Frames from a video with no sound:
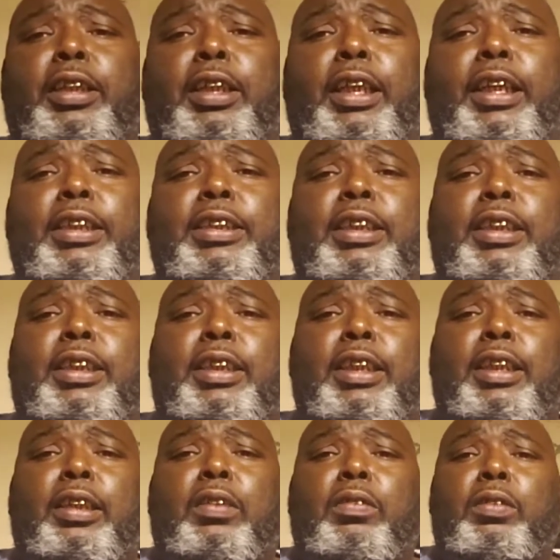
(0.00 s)
the glaze get
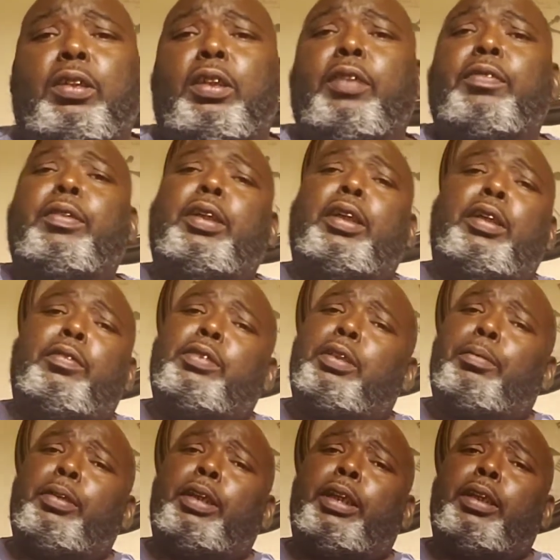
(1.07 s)
thick on there of
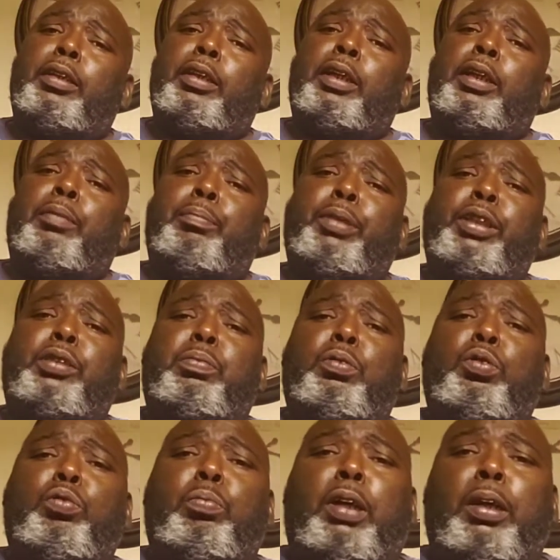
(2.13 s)
some of that Big
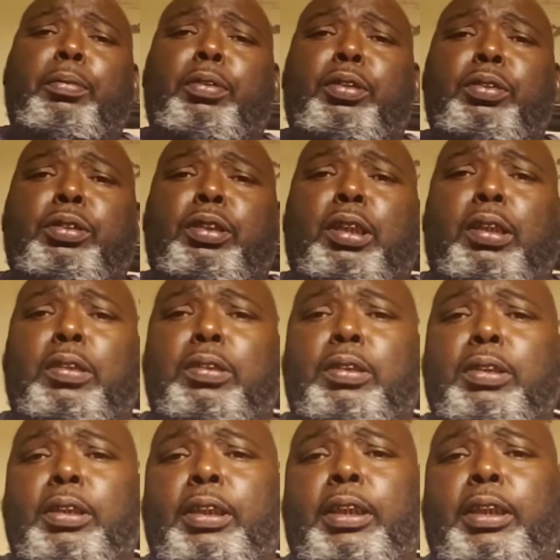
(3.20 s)
Smooth barbecue sauce,